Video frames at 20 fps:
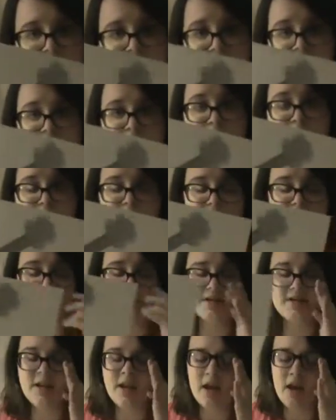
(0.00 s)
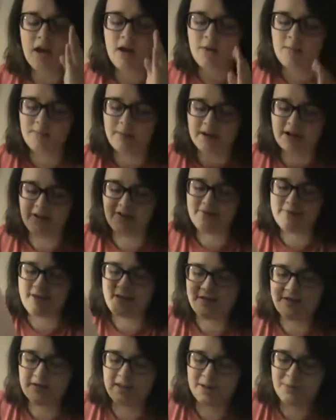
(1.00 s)
final product, but I
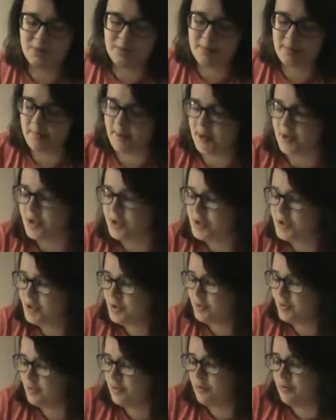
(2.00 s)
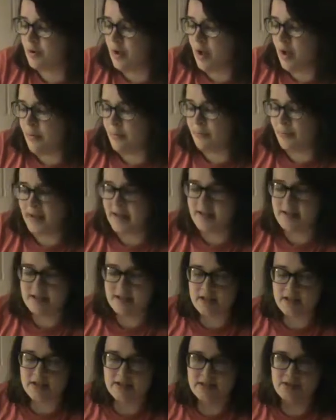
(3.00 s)
felt that it would be better to
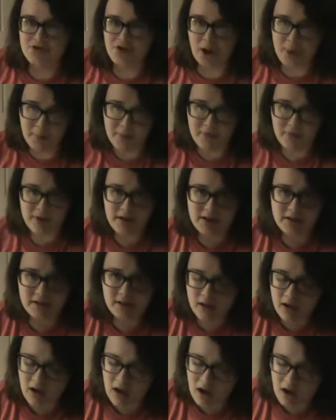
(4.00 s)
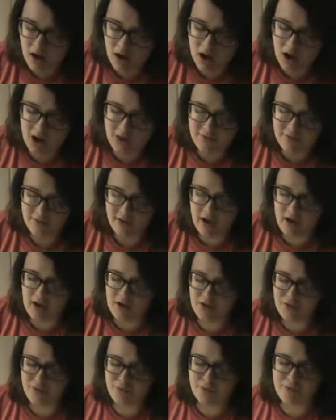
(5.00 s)
base this shape of it off
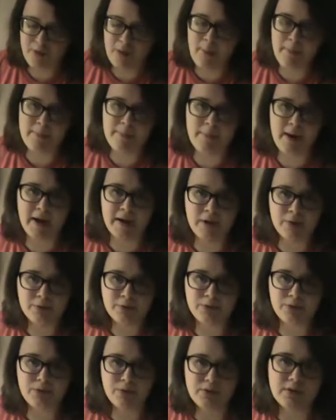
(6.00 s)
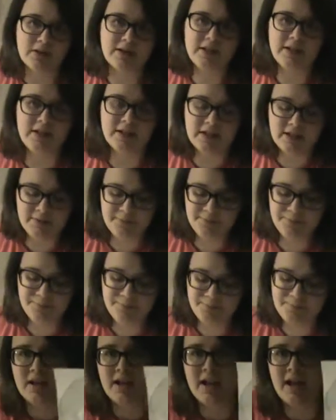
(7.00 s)
of my own ukulele.
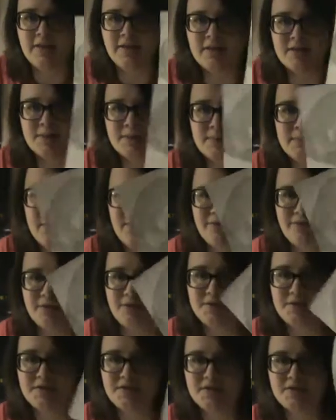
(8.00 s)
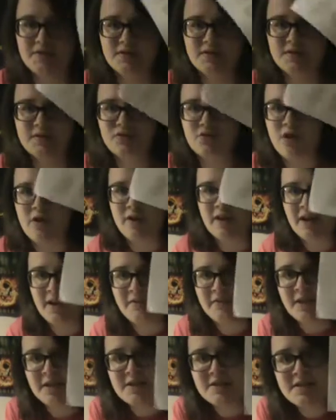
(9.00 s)
And this was my first drawing
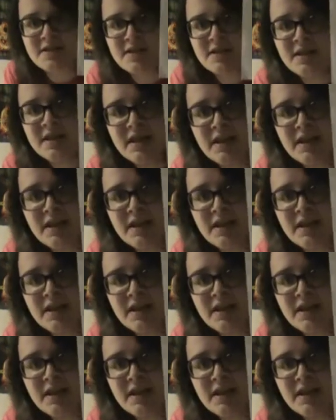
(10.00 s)
of it.